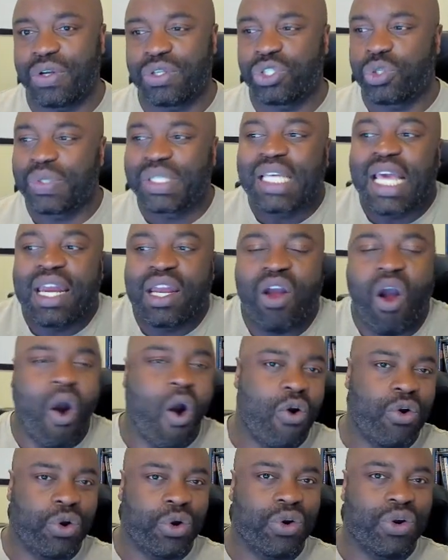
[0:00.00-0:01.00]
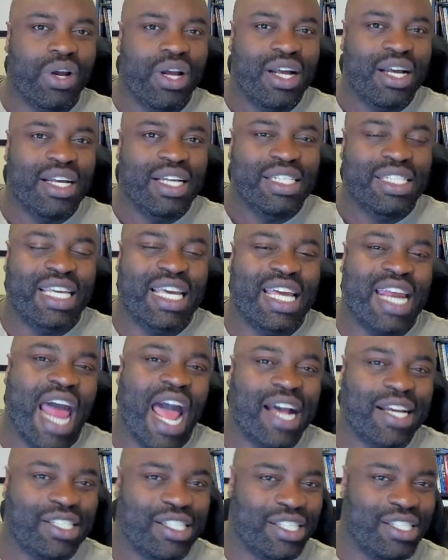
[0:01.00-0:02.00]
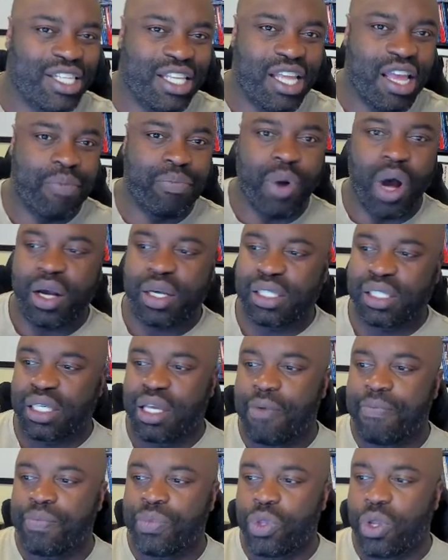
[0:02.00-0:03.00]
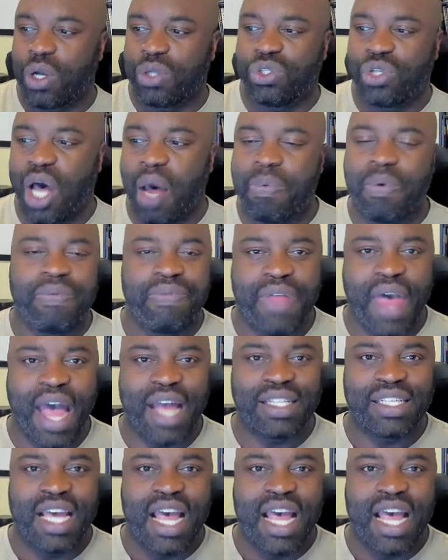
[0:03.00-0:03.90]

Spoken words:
So it's getting harder to get access to the inbox. On top of that,